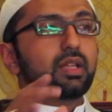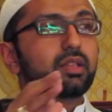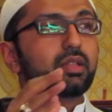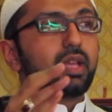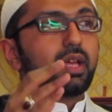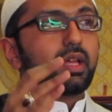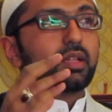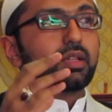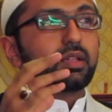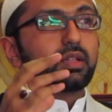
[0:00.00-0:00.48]

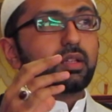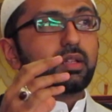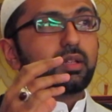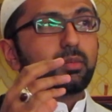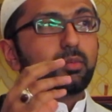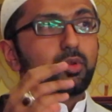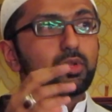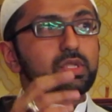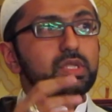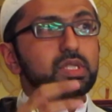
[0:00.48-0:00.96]
that
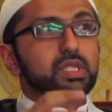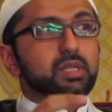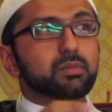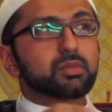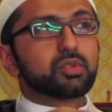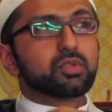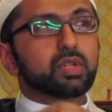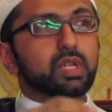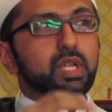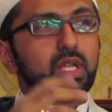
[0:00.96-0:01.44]
the
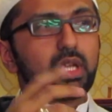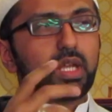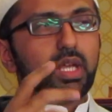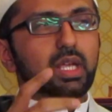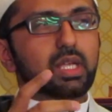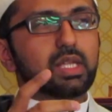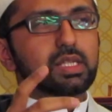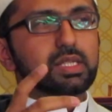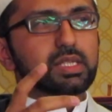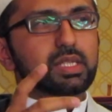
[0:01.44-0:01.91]
Muslims
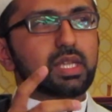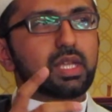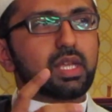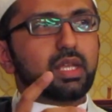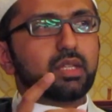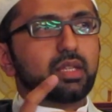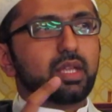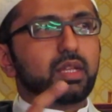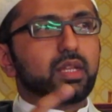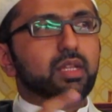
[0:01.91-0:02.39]
realized
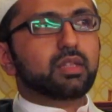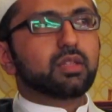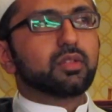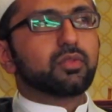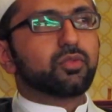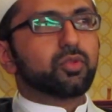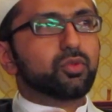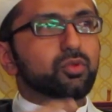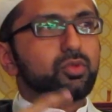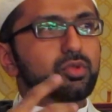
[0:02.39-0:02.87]
that in
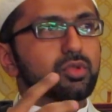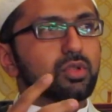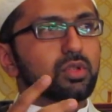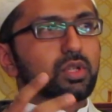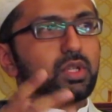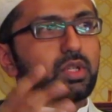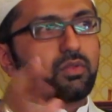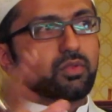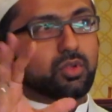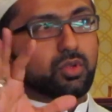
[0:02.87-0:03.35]
the
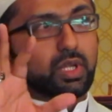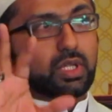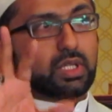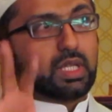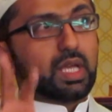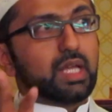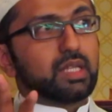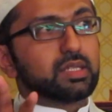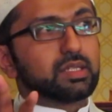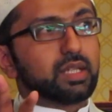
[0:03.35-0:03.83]
future, even though at
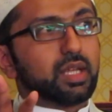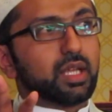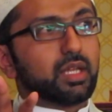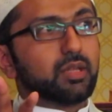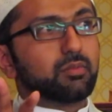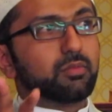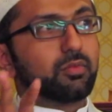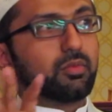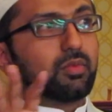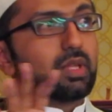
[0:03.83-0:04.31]
that
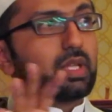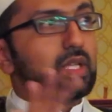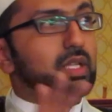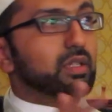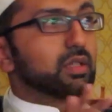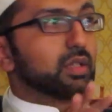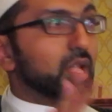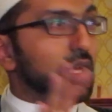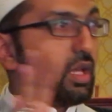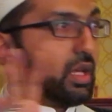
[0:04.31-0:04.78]
time
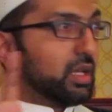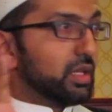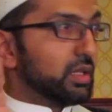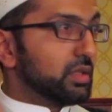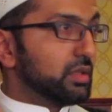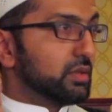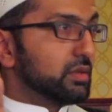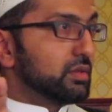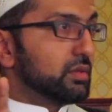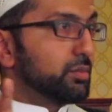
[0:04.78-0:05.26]

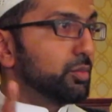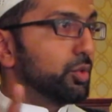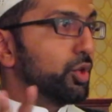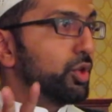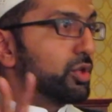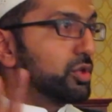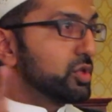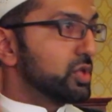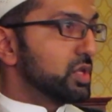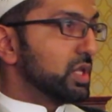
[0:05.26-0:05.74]
Iran,
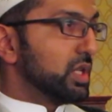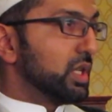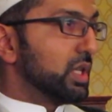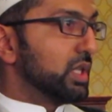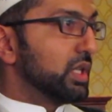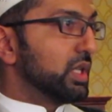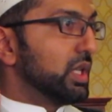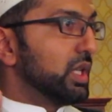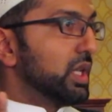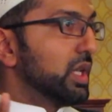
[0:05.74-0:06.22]

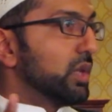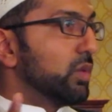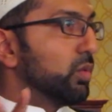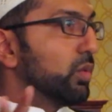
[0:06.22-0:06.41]
Persia,